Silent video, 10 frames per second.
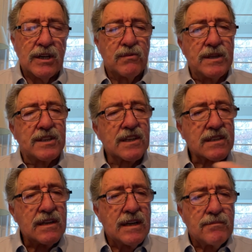we
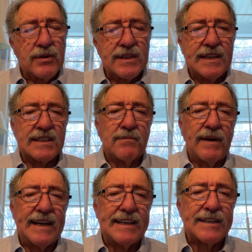just
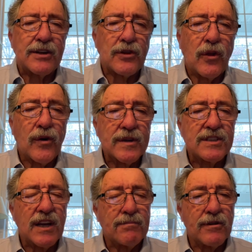participate in the Lord's
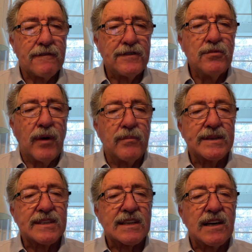Supper a few
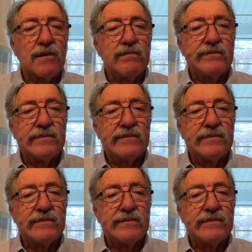moments ago